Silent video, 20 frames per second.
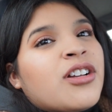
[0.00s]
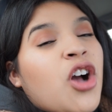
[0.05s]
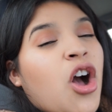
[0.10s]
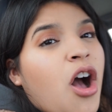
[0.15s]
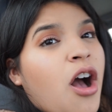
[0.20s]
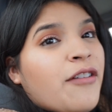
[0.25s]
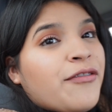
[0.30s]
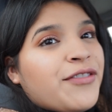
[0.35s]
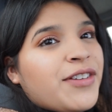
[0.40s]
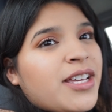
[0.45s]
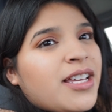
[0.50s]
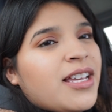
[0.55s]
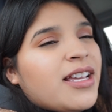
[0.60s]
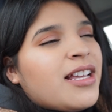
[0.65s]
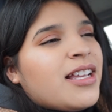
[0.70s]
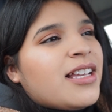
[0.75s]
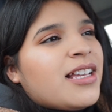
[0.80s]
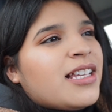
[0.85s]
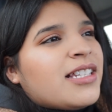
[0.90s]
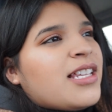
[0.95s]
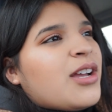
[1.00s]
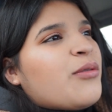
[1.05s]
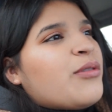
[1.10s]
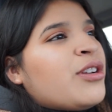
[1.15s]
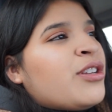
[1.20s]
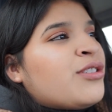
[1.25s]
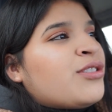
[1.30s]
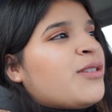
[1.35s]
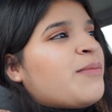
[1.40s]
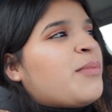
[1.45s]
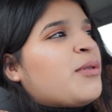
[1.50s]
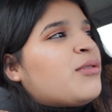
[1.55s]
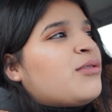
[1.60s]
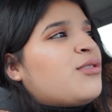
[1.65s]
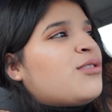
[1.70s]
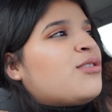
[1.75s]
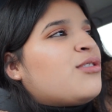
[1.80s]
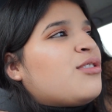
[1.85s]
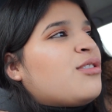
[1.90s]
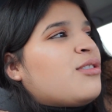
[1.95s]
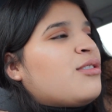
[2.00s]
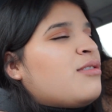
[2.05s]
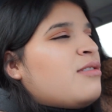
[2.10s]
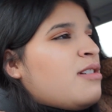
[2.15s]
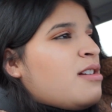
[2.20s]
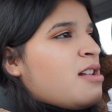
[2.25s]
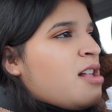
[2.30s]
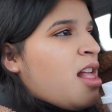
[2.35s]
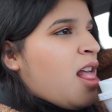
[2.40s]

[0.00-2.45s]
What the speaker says: Coffee? Is that what you're supposed to do?